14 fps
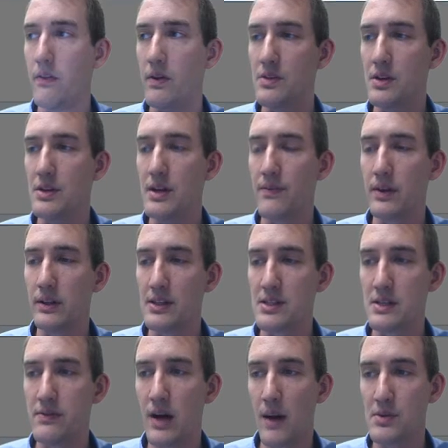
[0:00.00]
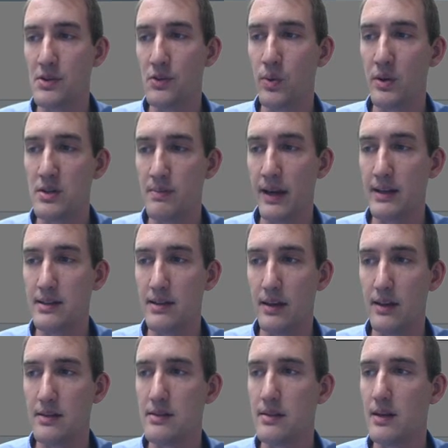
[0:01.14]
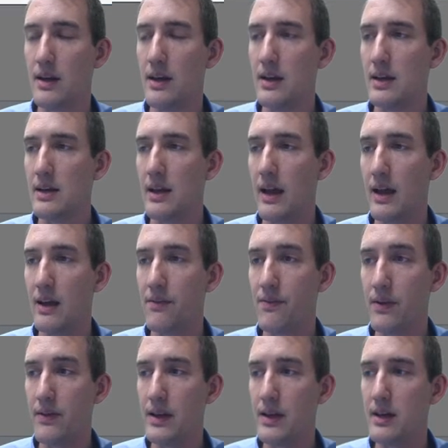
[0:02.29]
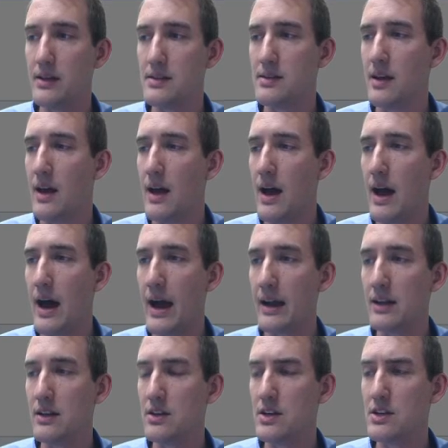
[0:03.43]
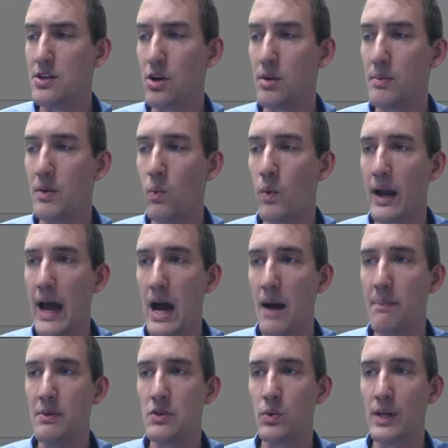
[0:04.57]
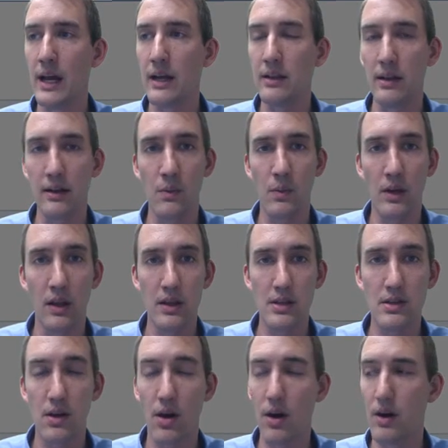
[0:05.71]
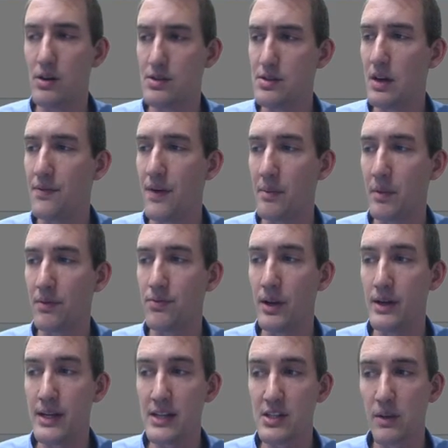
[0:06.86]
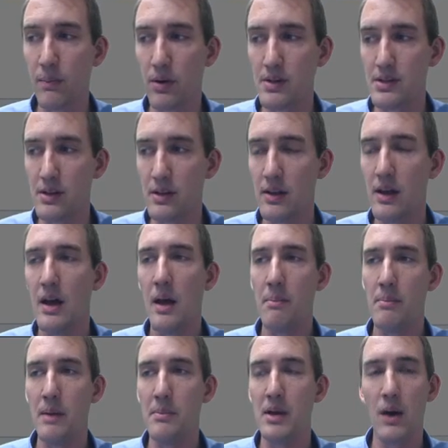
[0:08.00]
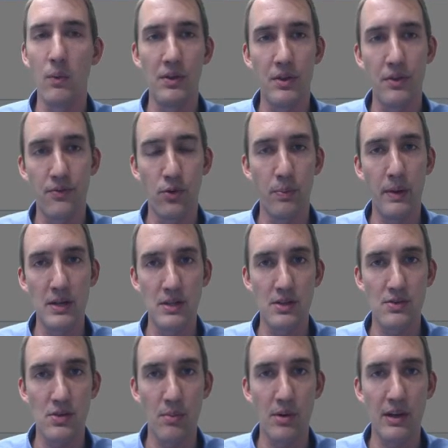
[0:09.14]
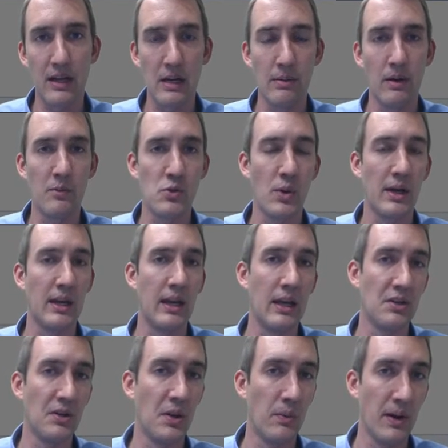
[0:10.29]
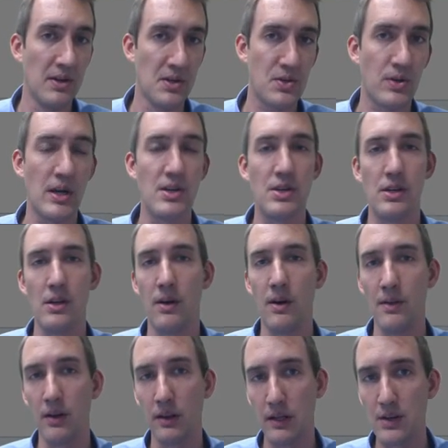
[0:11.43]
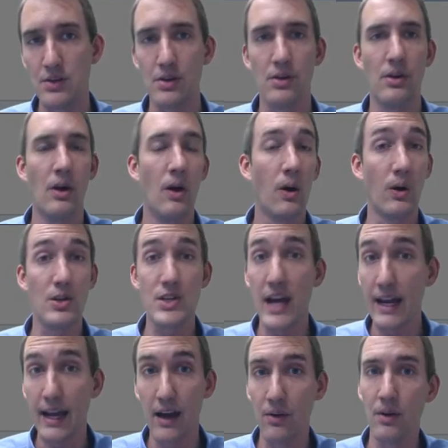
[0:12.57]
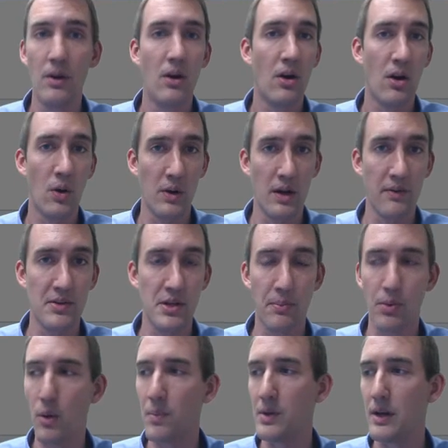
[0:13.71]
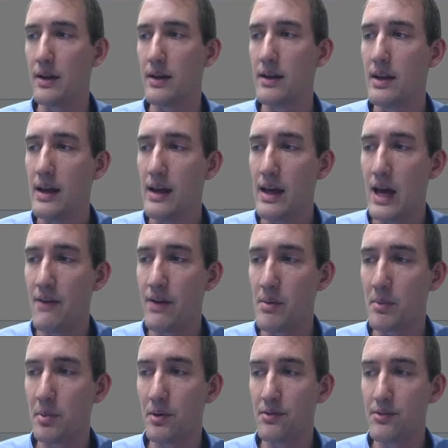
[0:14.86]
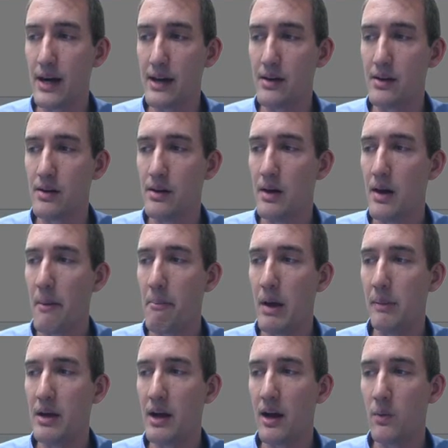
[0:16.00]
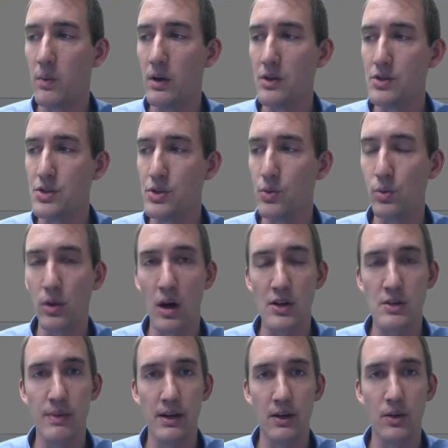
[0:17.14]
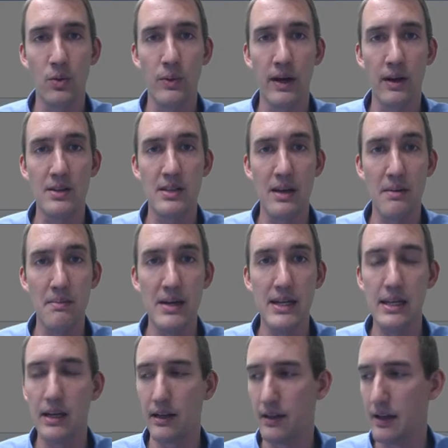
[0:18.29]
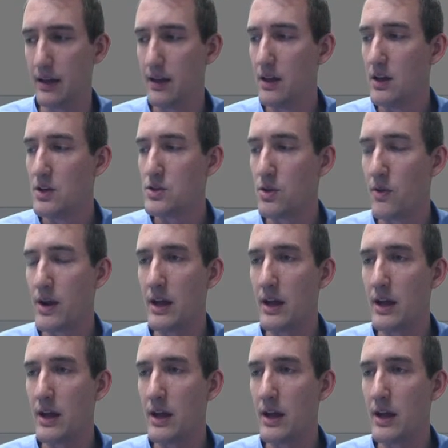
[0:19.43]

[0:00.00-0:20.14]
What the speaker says: there's a different list of options, which makes sense. Okay, and for this, I can determine what happens when I click on one of these cards. If I'm a front desk person, maybe I want the full patient summary to come up so I can get to their registration or their ledger or checkout or whatever's appropriate. If I'm a provider, maybe I want to launch medical records immediately so that I